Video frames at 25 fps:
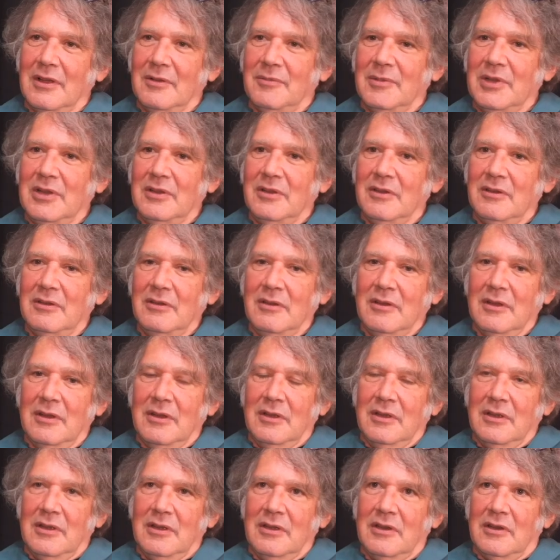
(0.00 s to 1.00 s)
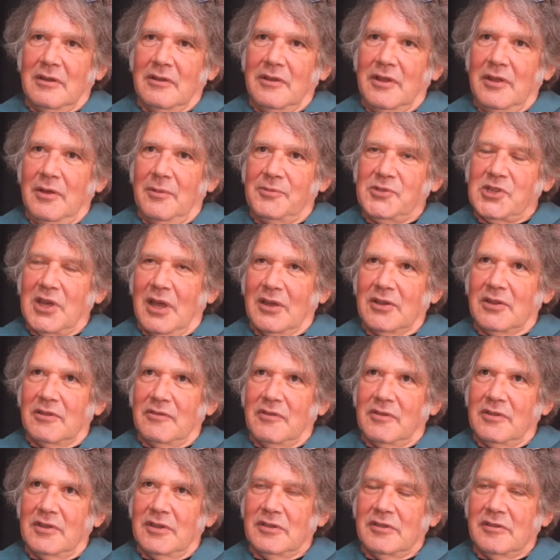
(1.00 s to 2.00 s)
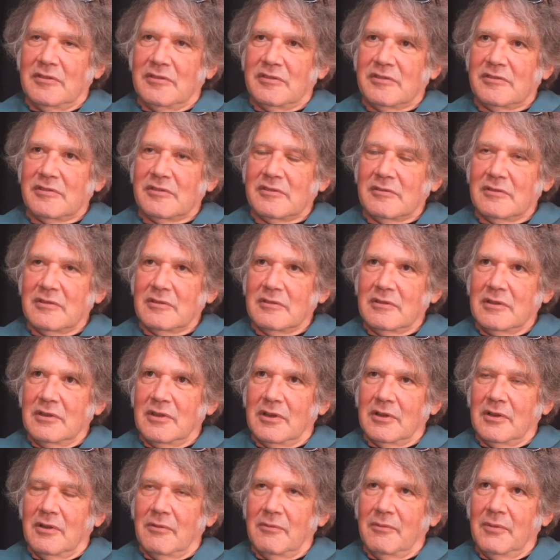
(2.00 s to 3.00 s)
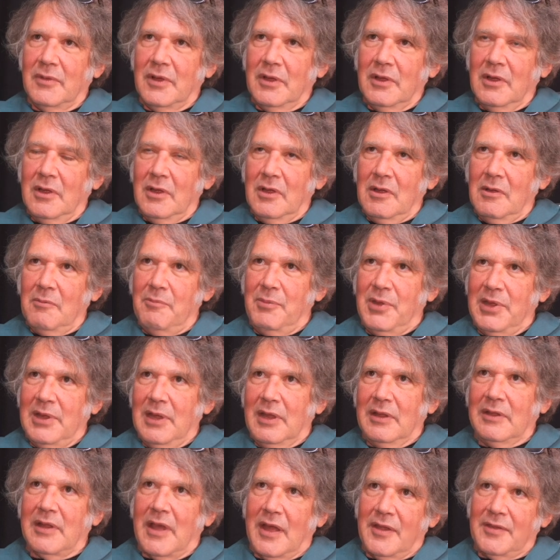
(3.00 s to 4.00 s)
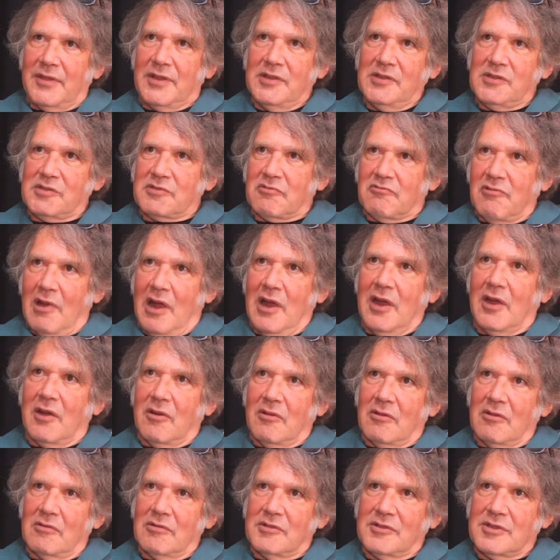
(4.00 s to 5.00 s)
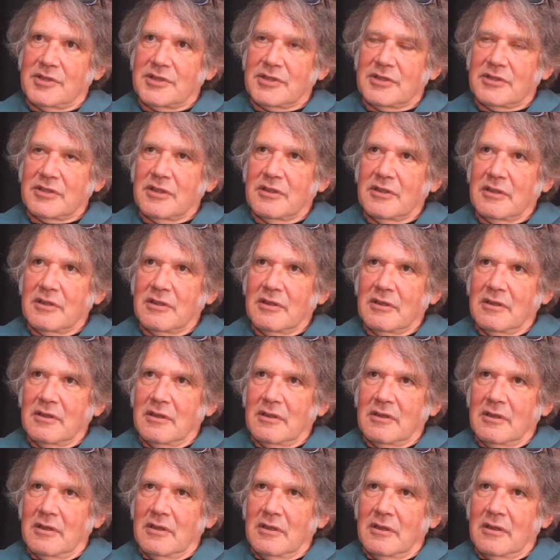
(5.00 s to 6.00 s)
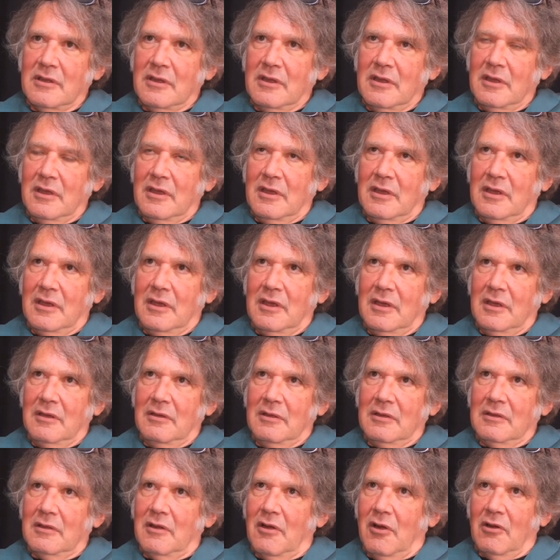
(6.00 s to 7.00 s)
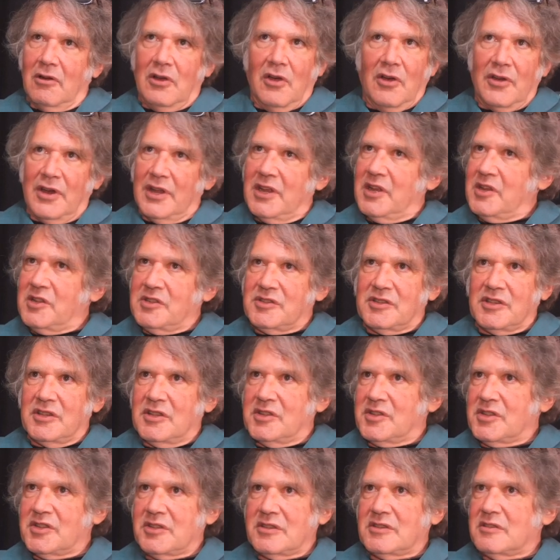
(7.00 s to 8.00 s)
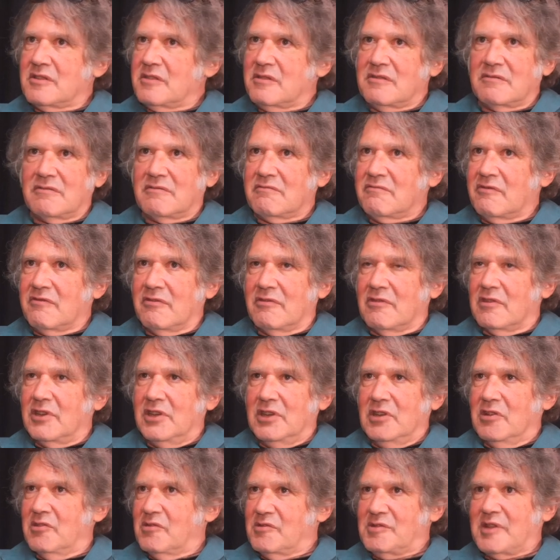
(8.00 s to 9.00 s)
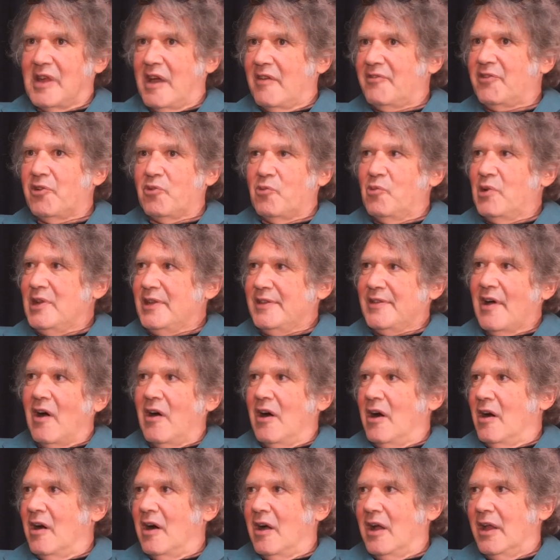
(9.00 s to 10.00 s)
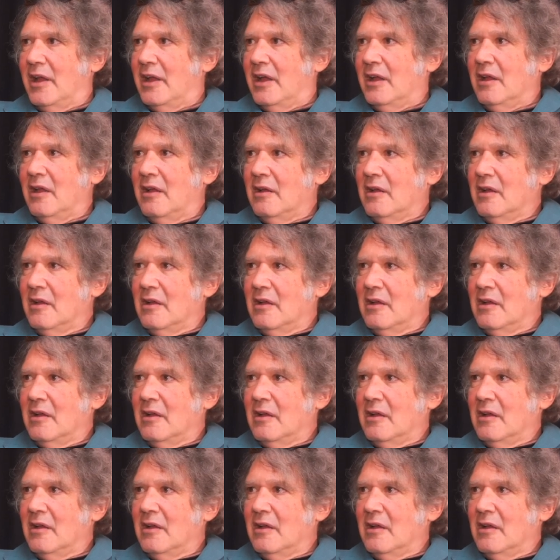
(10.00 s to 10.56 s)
I mean, you know, the objective is, you know, being that these records eh, are going to exist for years after we die